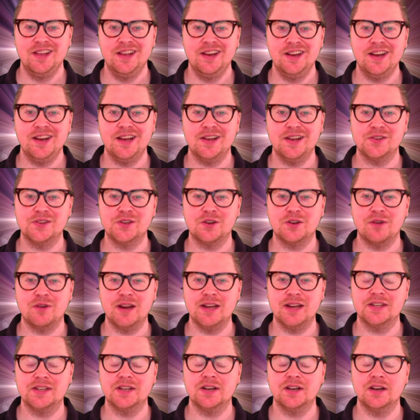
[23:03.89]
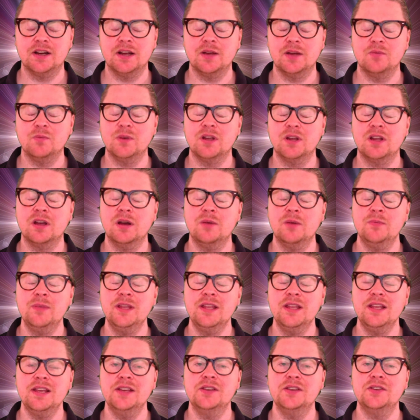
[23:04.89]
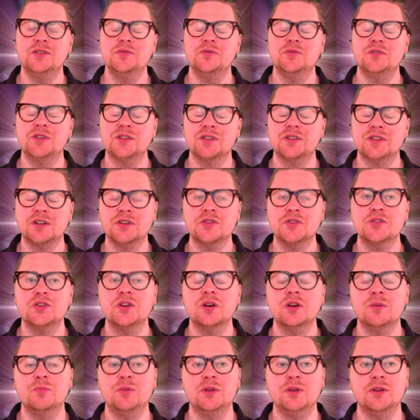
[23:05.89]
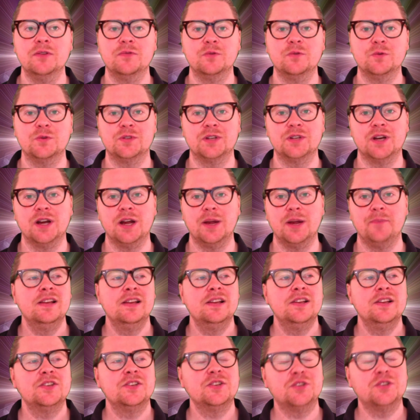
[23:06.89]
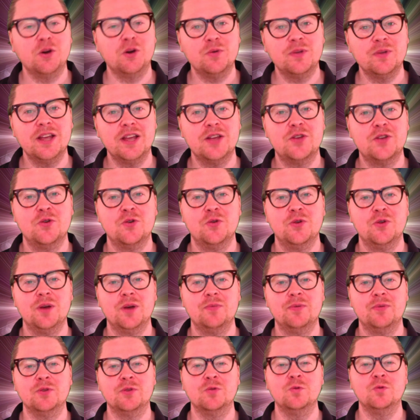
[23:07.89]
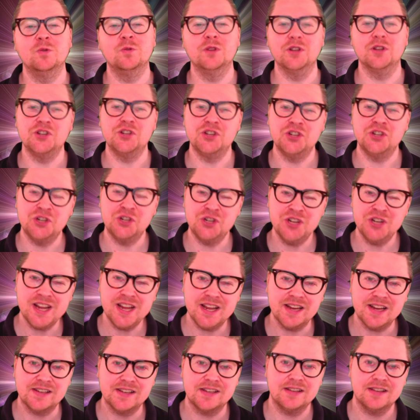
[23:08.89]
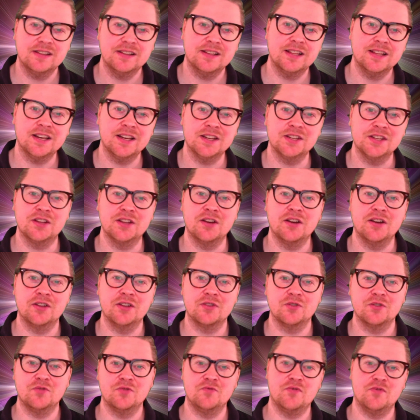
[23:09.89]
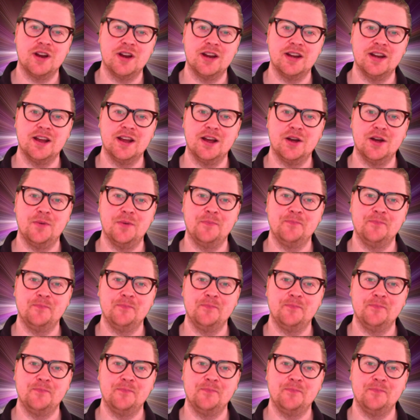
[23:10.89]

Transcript: Now's a great time. We're coming into such a beautiful time. So don't get caught up on all the shit that is going on right now.